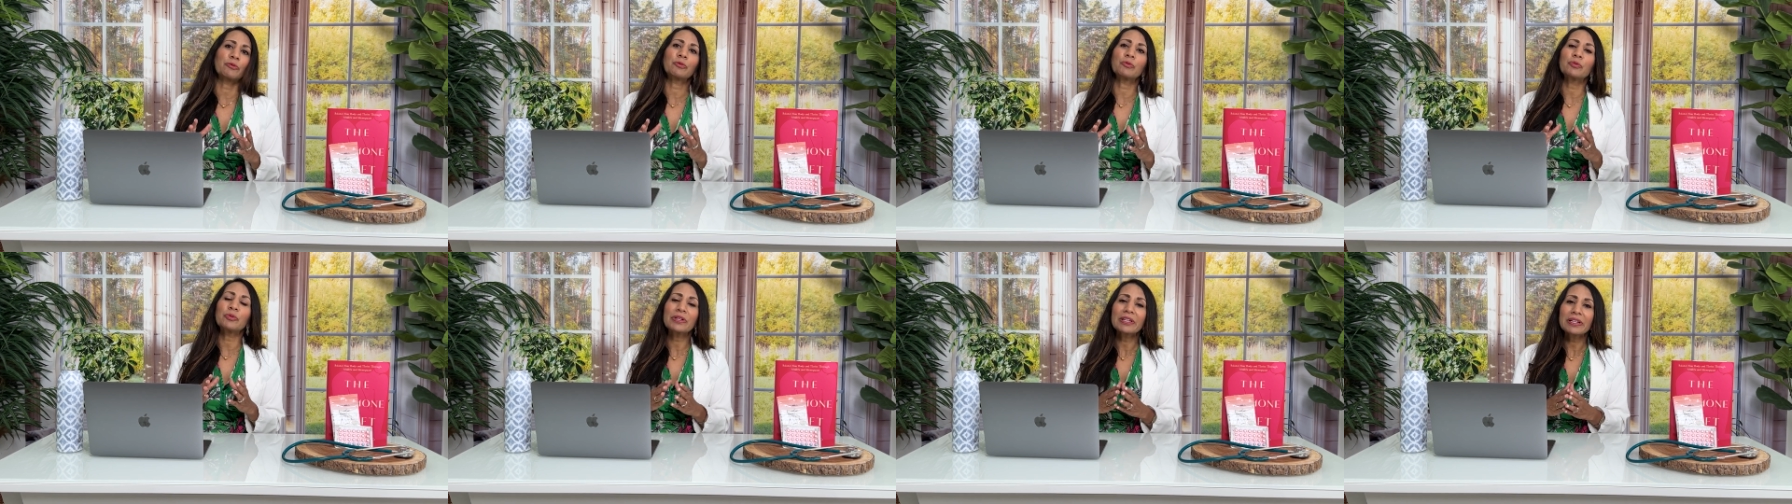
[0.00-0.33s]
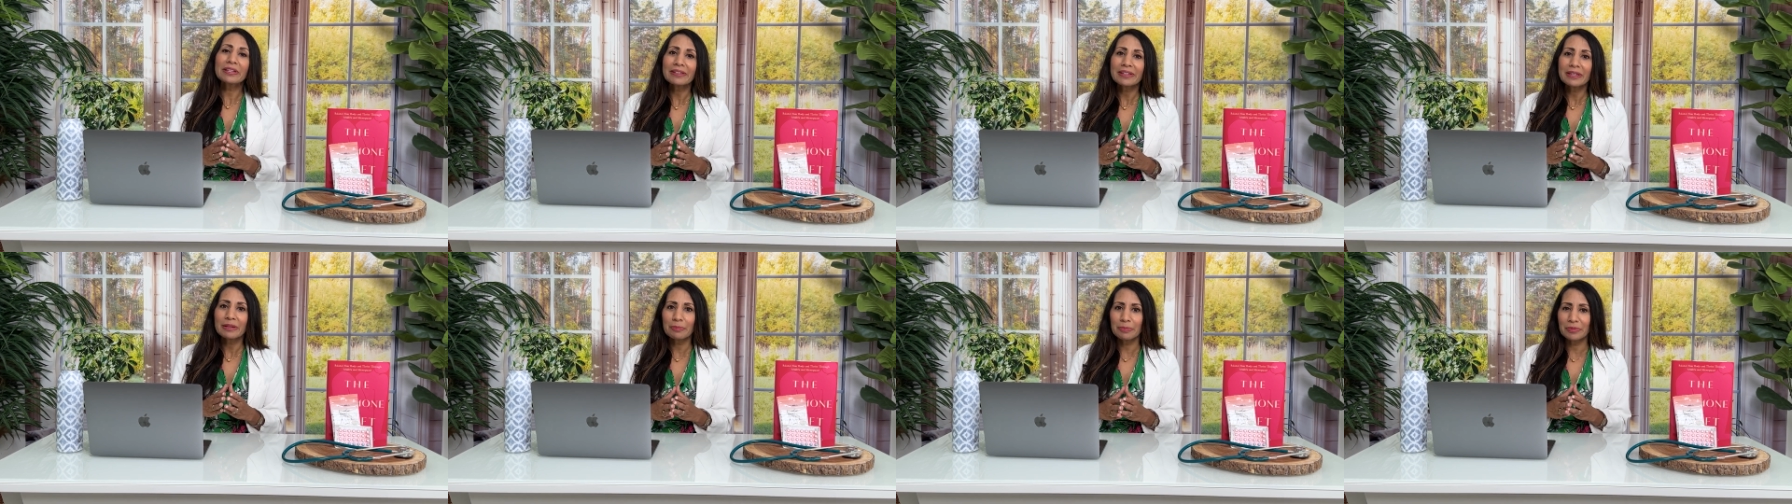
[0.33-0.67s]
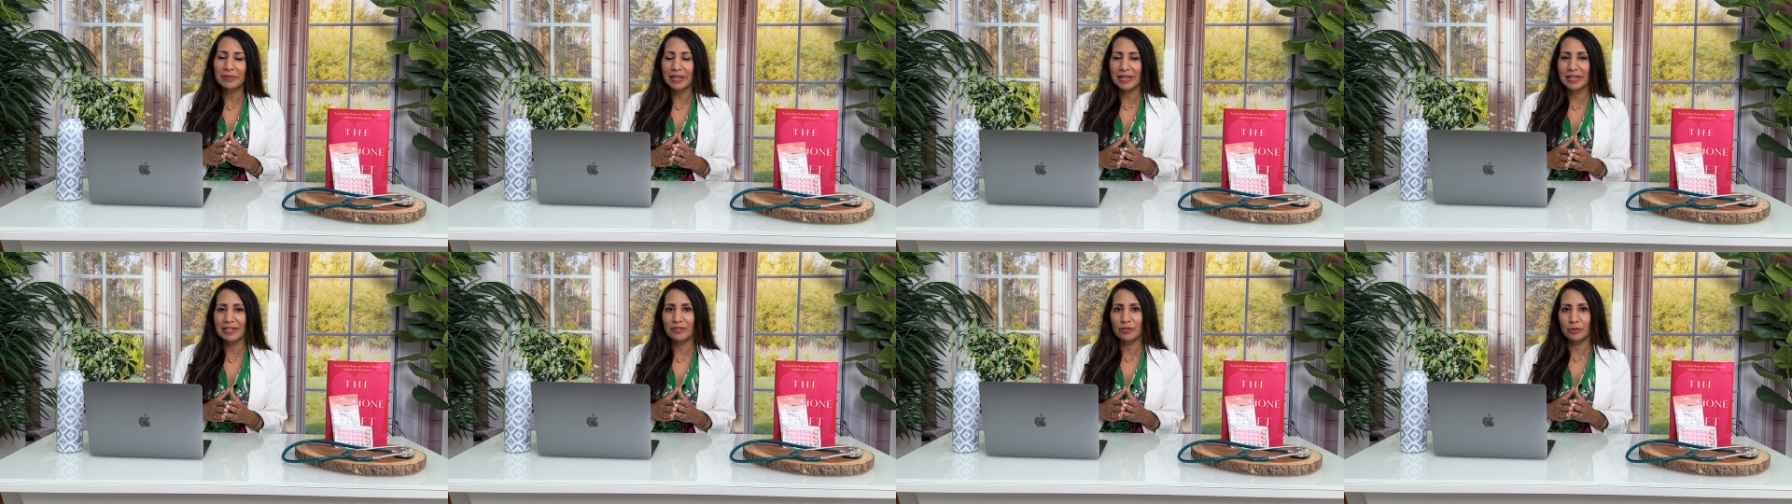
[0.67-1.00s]
really
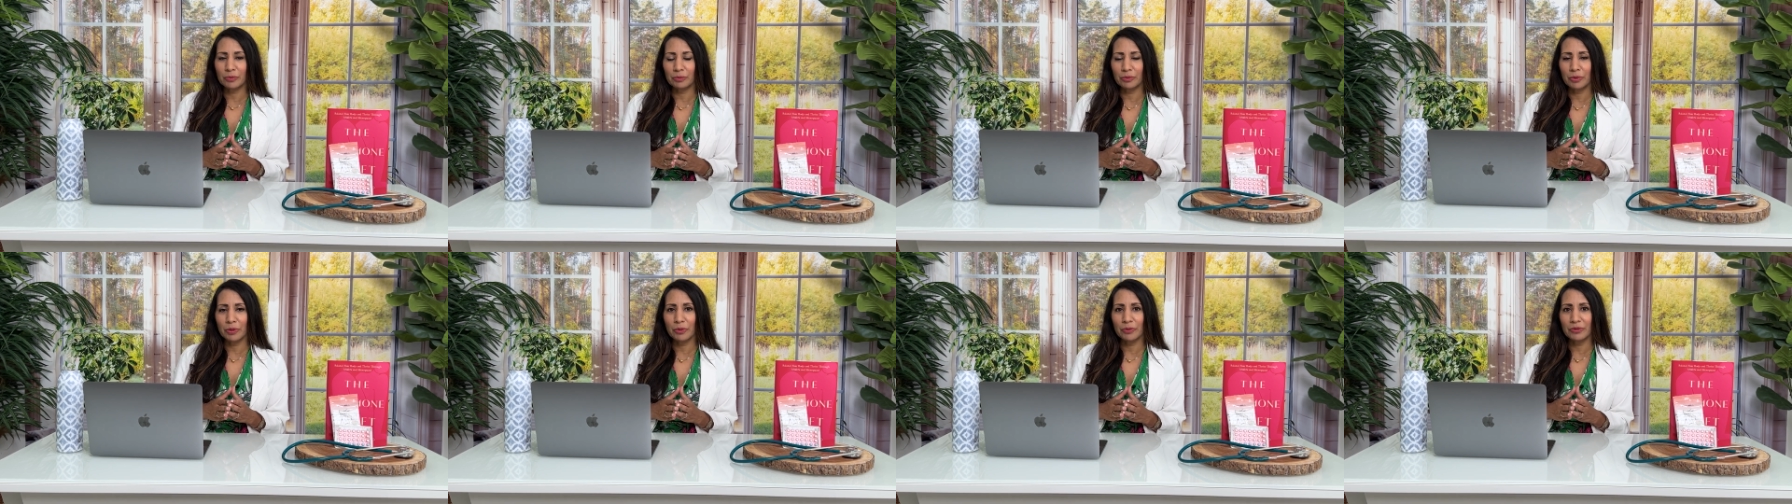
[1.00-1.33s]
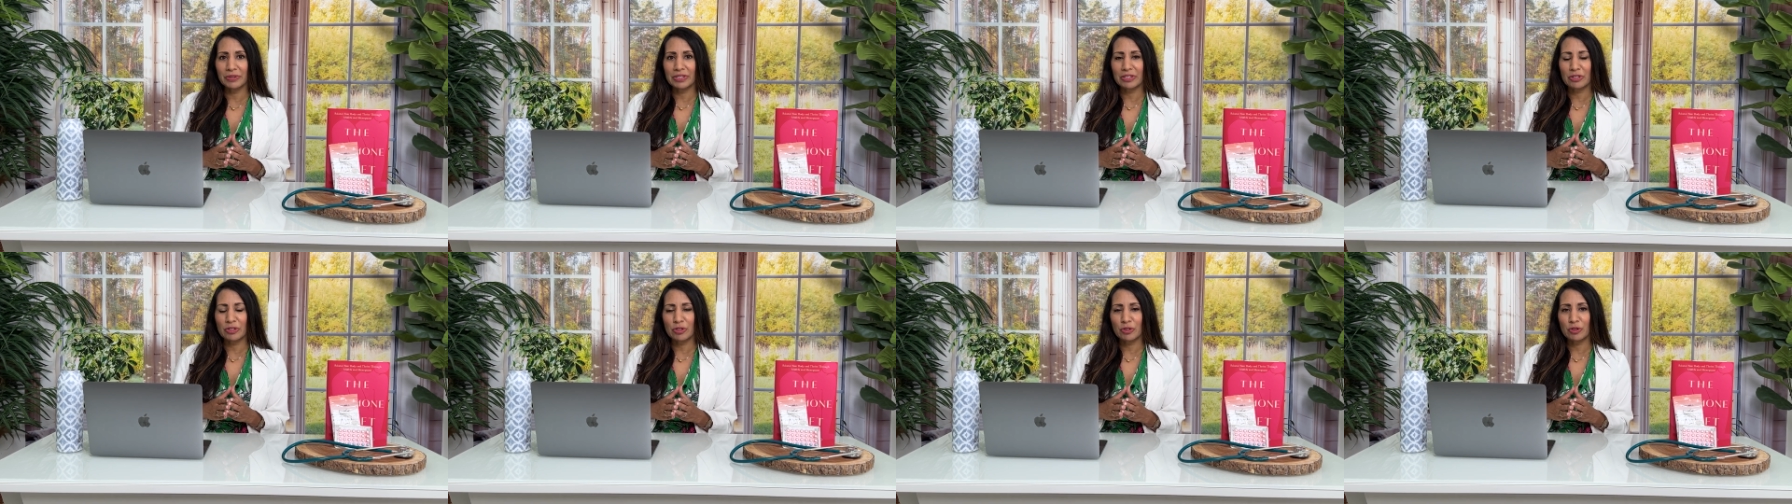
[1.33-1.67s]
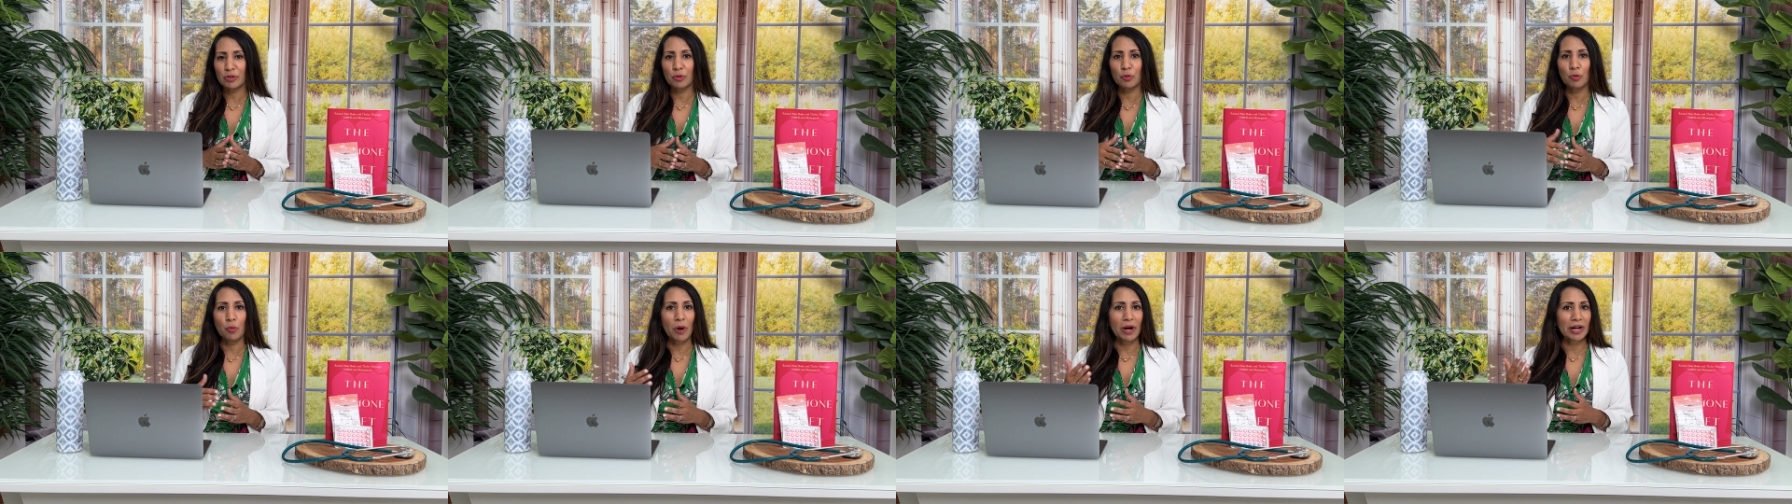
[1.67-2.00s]
plays a role
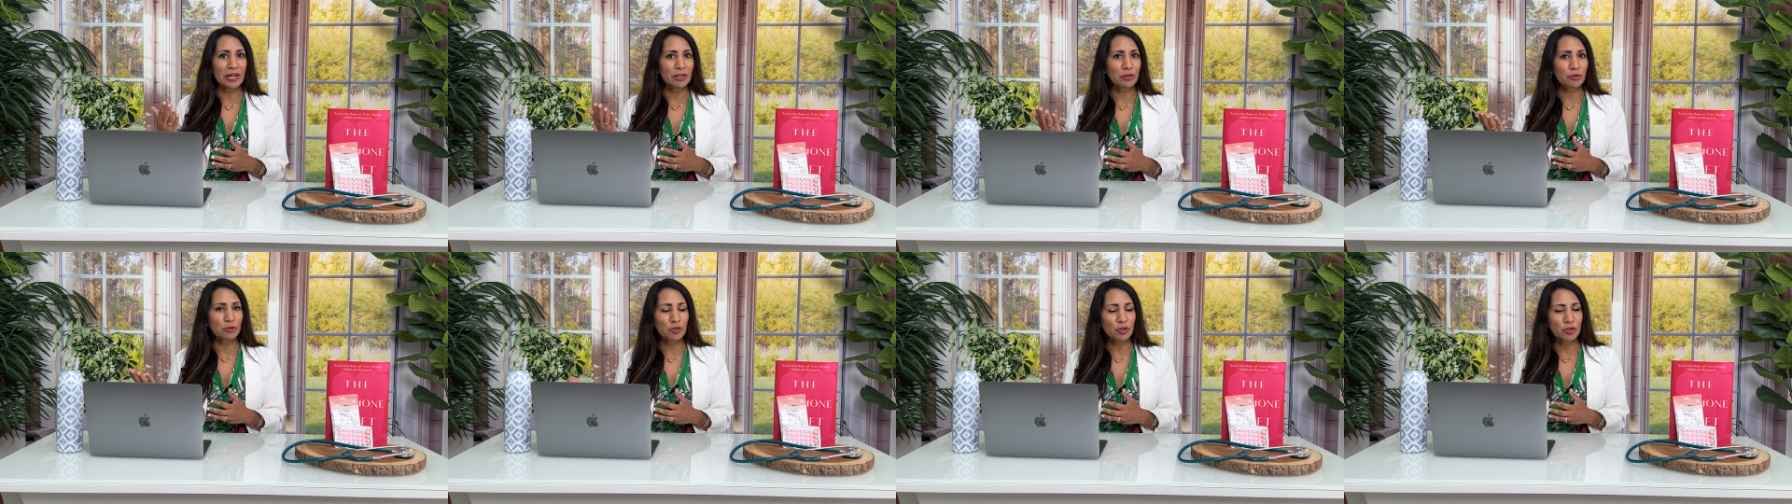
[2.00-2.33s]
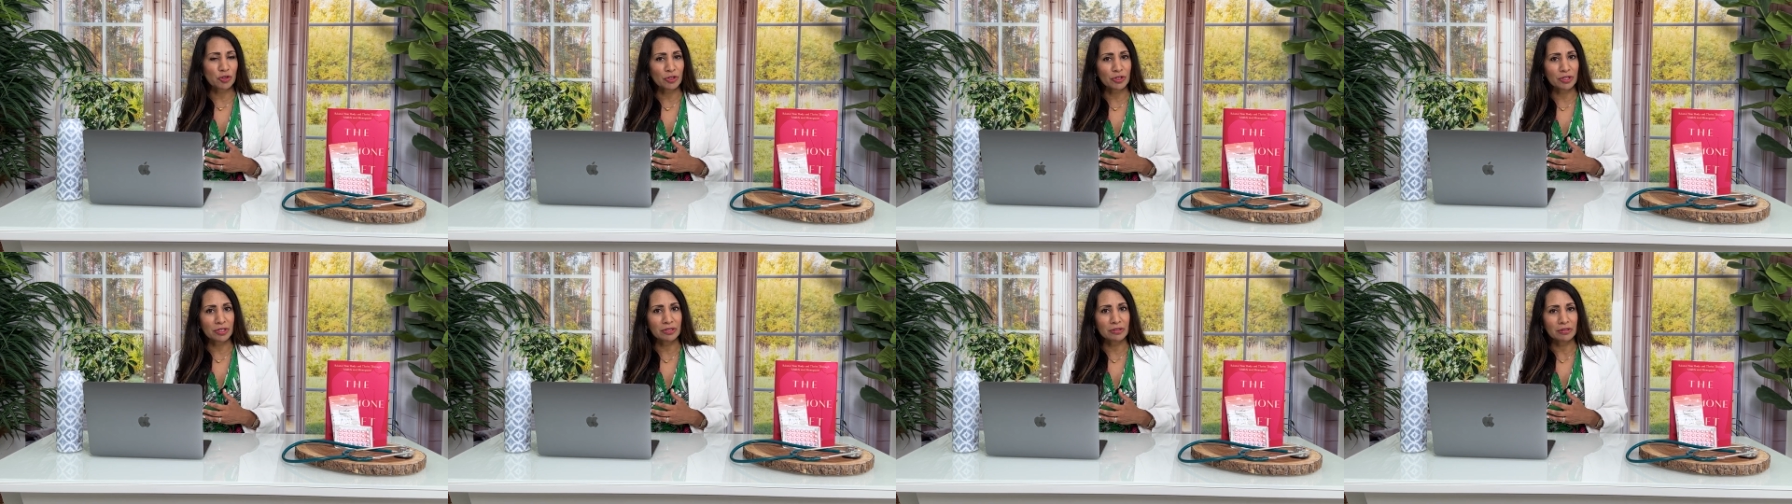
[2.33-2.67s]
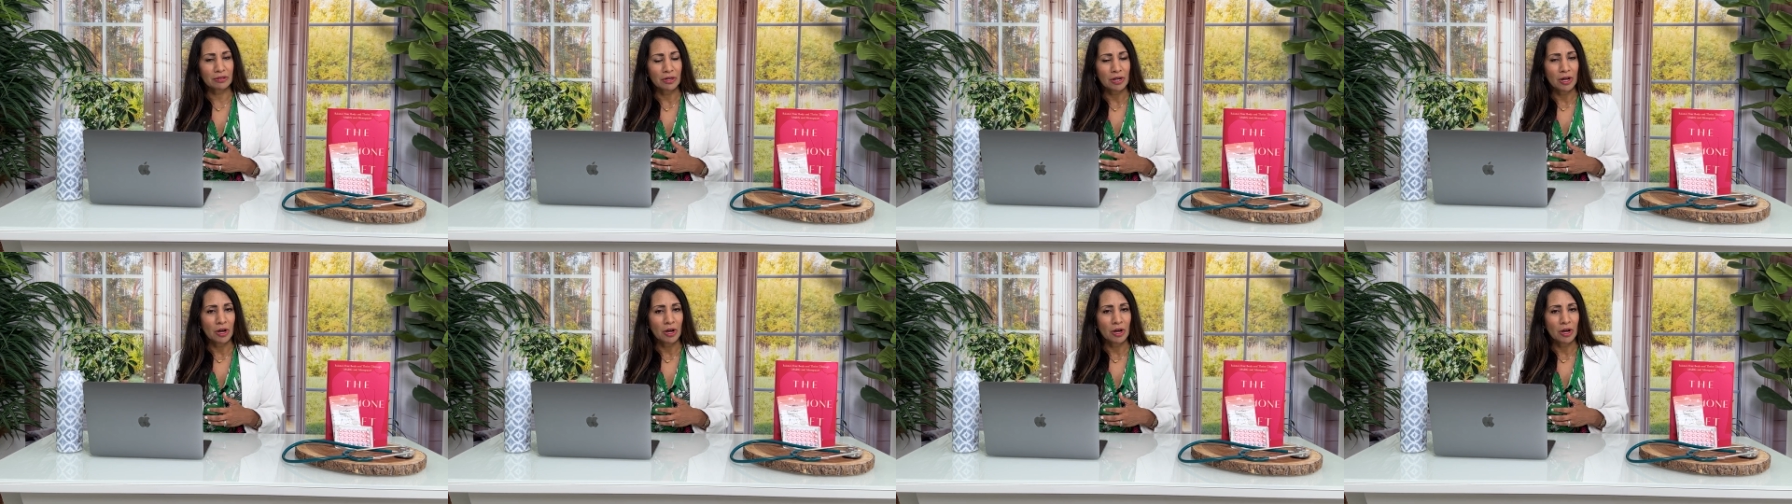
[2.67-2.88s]
into why you should